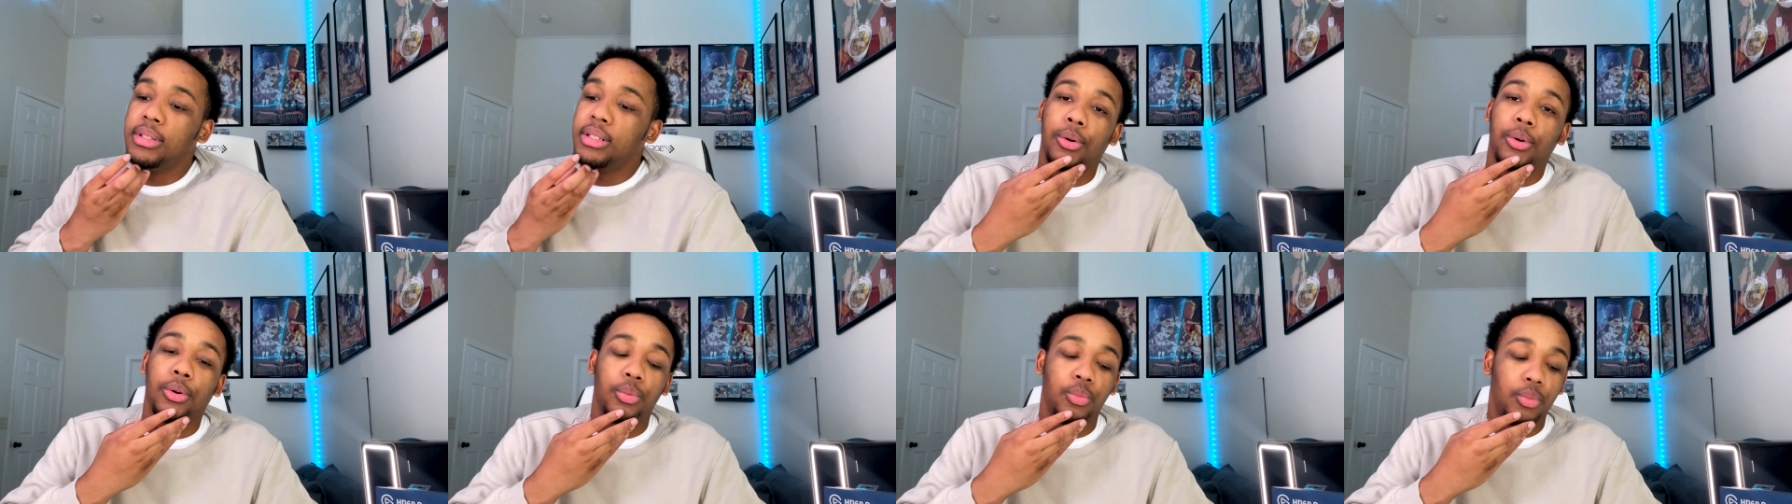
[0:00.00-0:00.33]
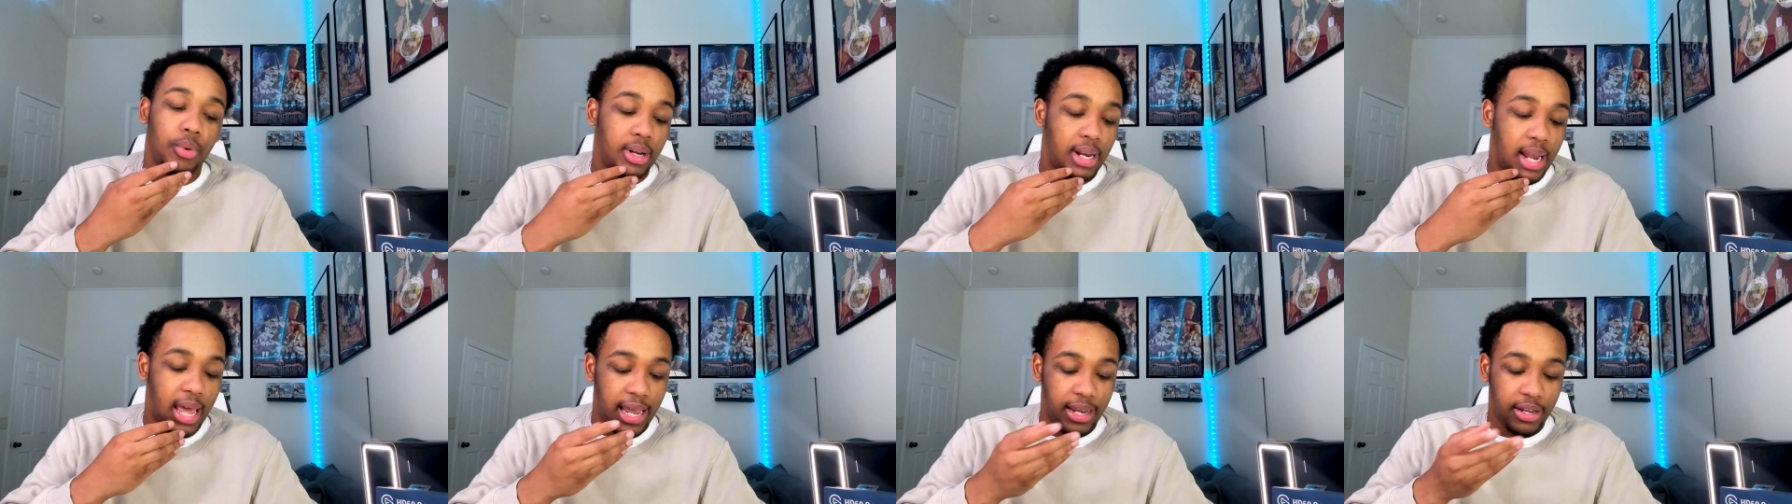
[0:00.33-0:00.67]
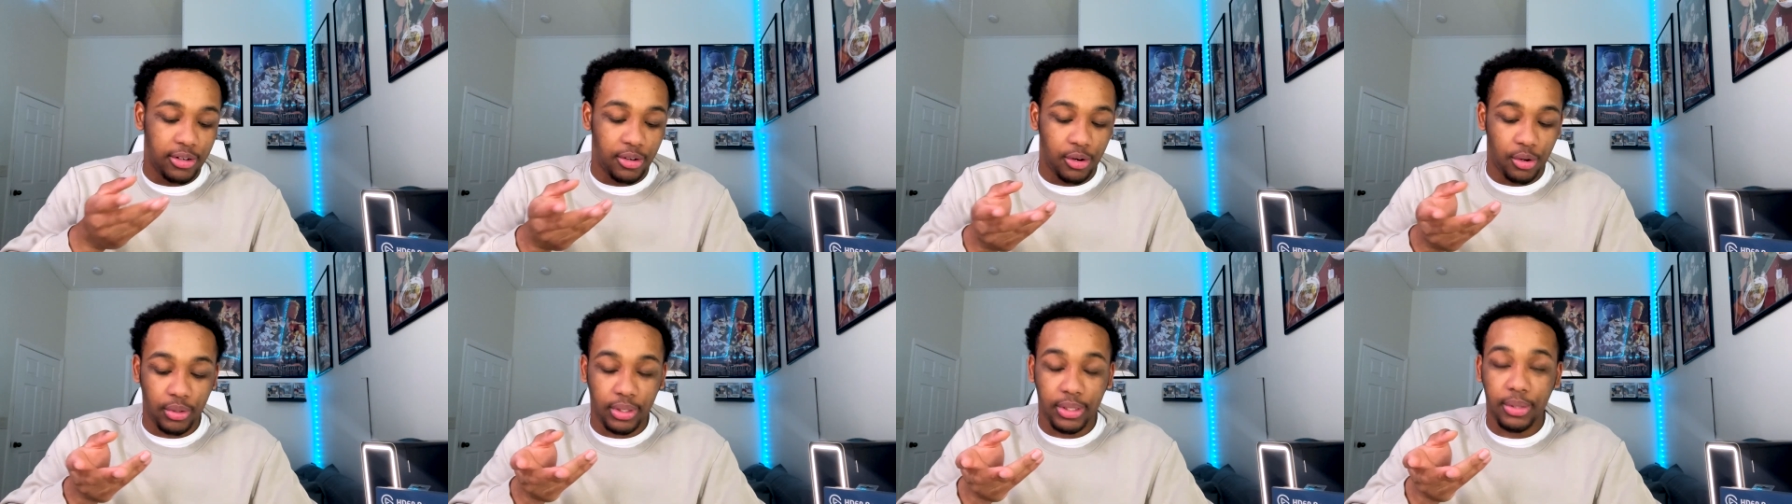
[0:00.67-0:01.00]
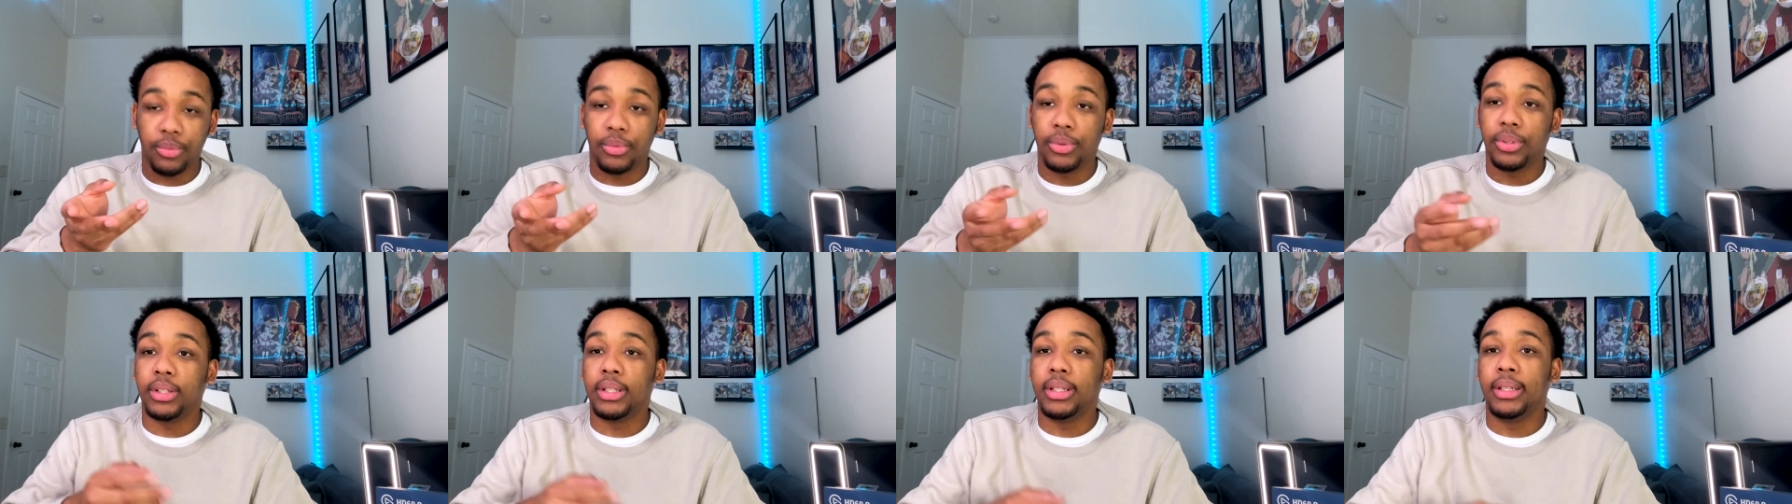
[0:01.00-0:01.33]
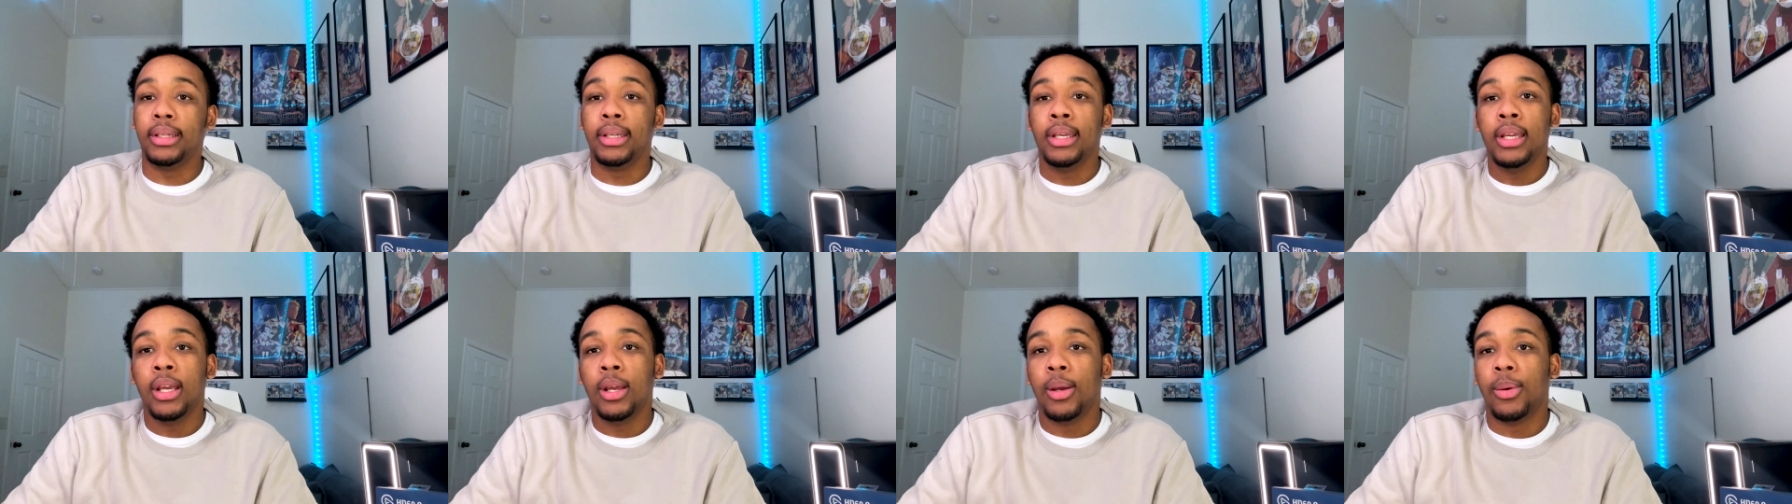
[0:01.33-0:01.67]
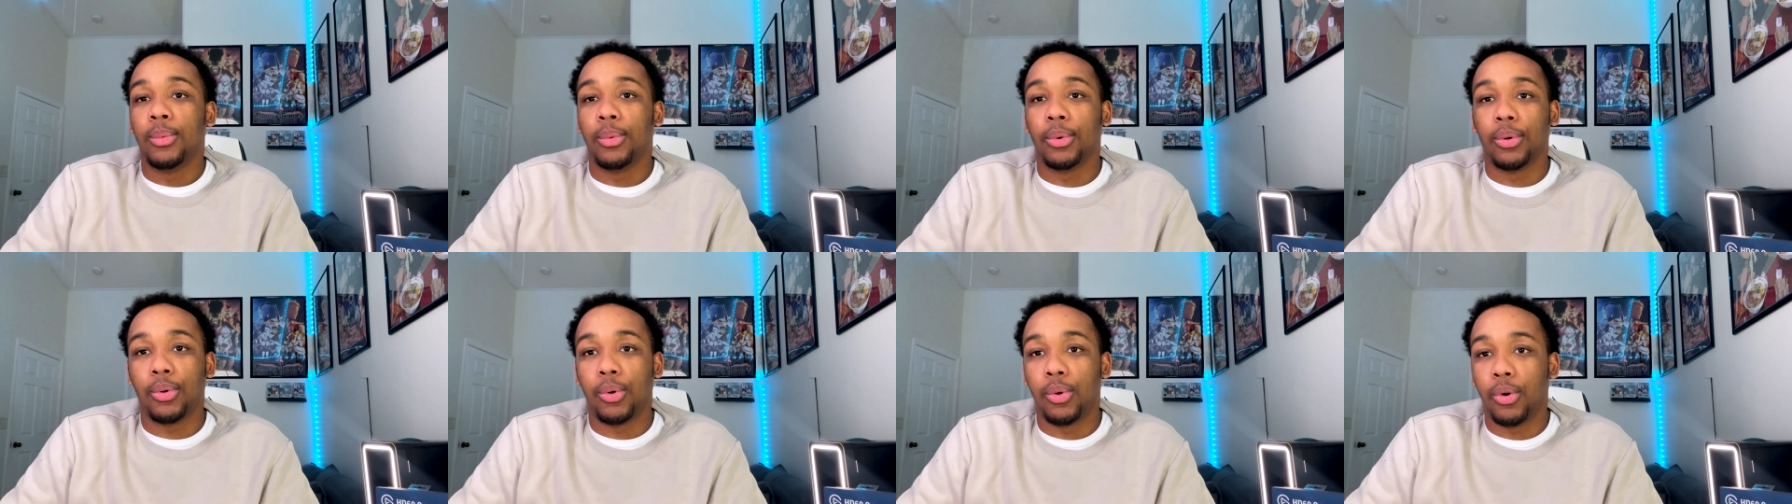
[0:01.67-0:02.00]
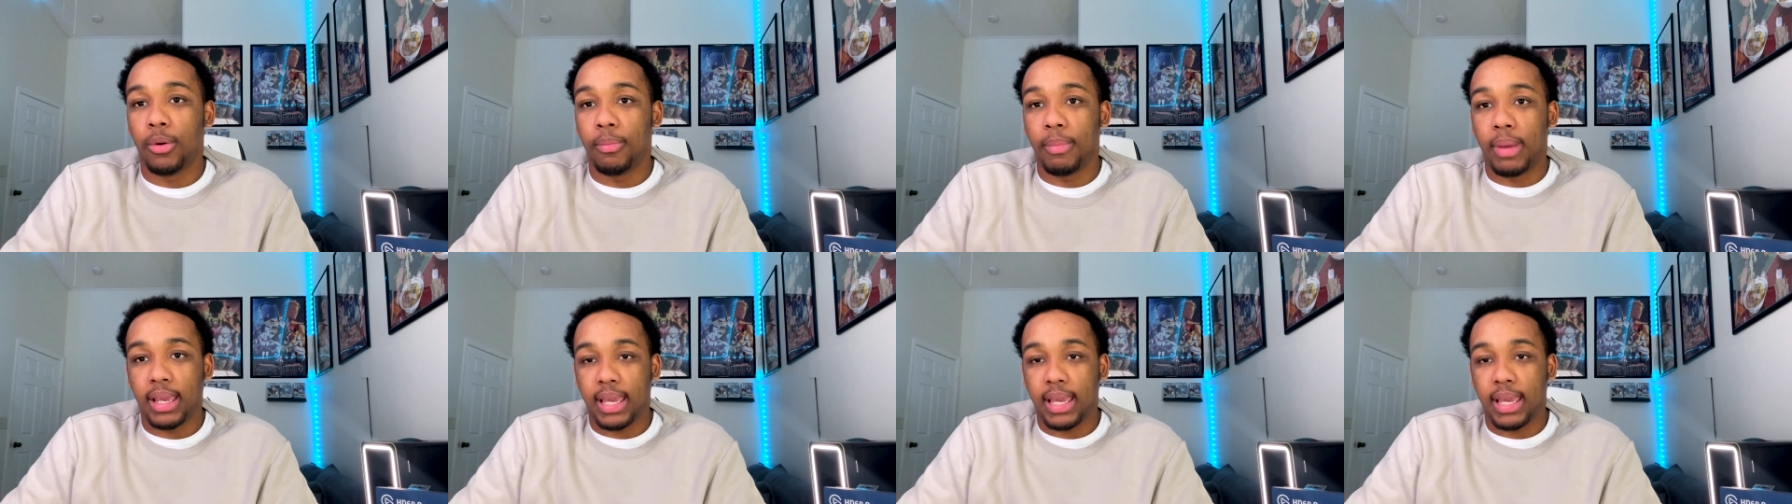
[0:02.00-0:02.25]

Old one, I could only really record my